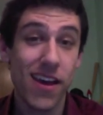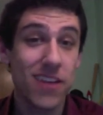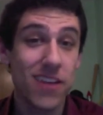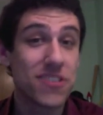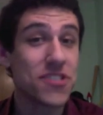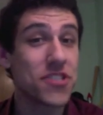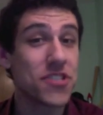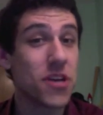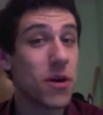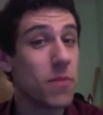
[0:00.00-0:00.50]

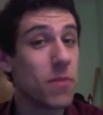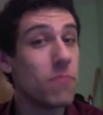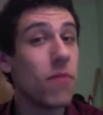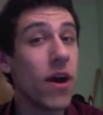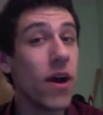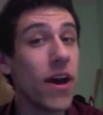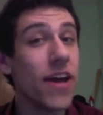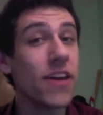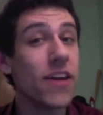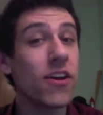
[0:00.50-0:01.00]
Some
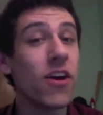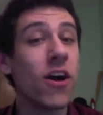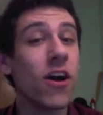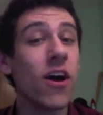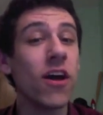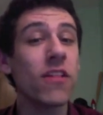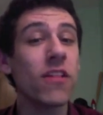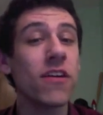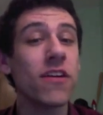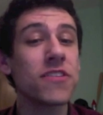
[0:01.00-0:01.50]
might
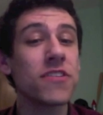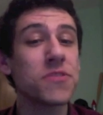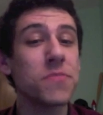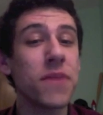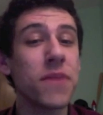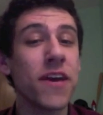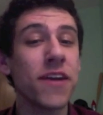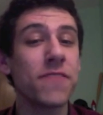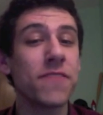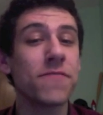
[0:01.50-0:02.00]
call us
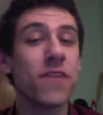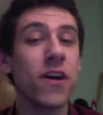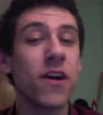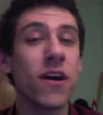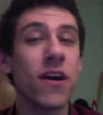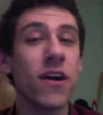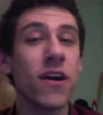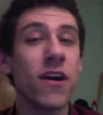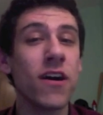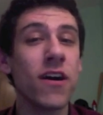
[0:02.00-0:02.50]

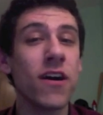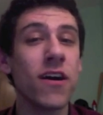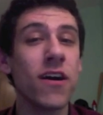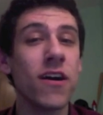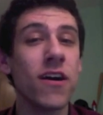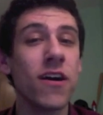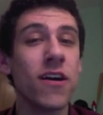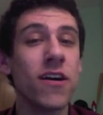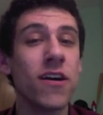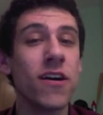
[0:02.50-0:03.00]

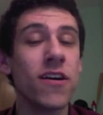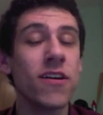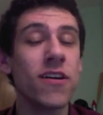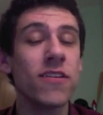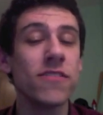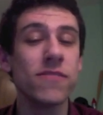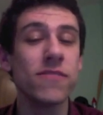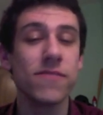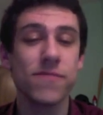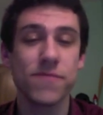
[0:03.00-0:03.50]

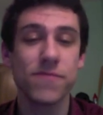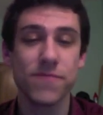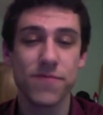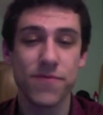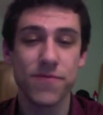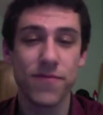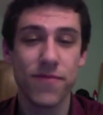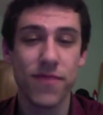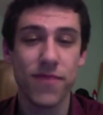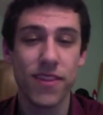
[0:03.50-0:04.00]
mikva
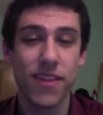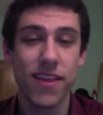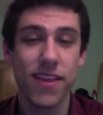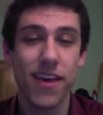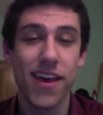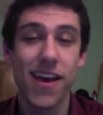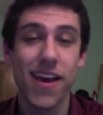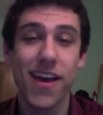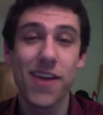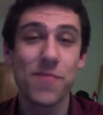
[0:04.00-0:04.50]

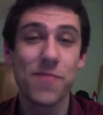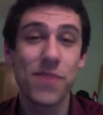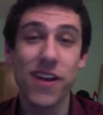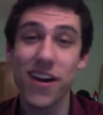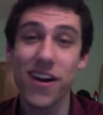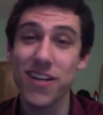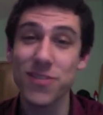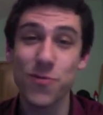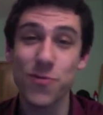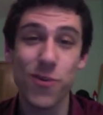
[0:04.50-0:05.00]

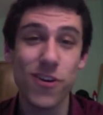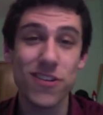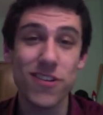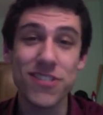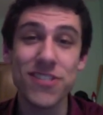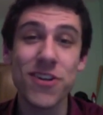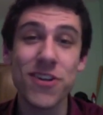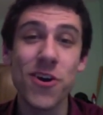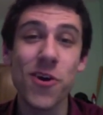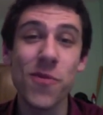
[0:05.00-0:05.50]
because we're
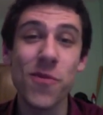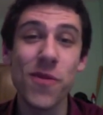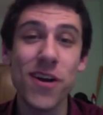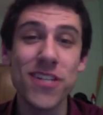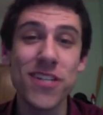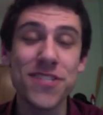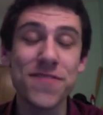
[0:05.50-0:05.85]
so much